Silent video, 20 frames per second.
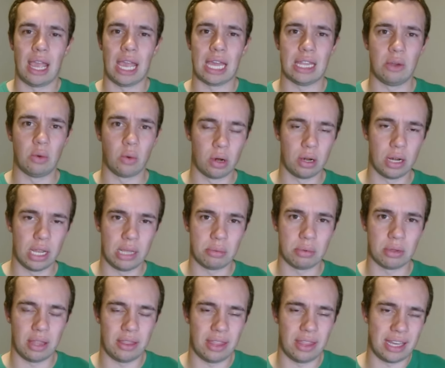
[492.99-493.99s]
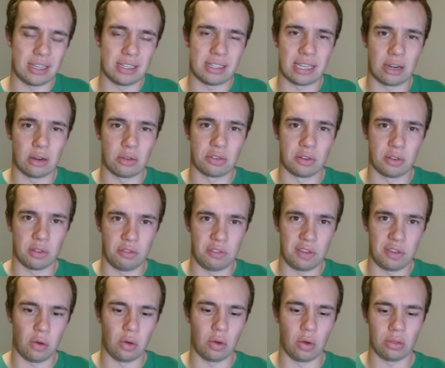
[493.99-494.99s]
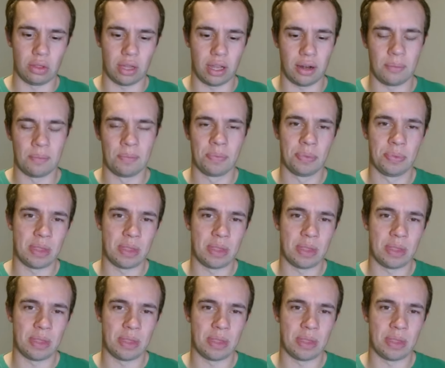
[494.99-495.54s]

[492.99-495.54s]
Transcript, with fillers: and they weren't able, and they had to settle for the field goal there.